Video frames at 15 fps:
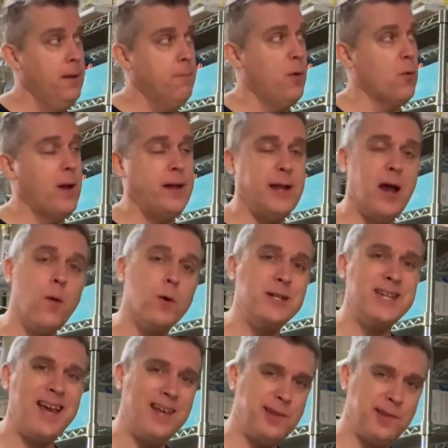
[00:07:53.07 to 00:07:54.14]
But right now we're
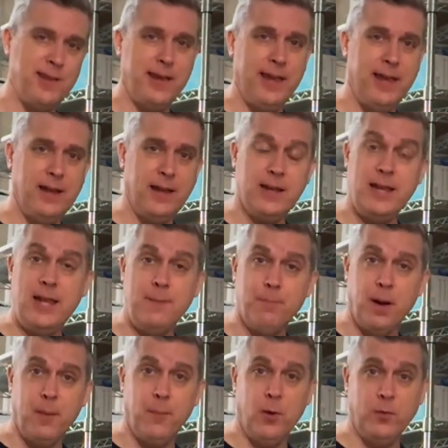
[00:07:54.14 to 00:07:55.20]
testing it in heat
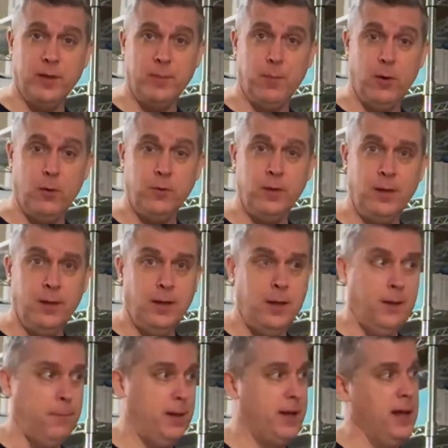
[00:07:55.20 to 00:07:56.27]
pump only mode
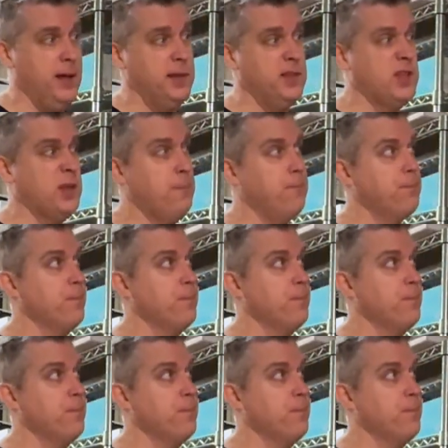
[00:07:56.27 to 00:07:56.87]
because,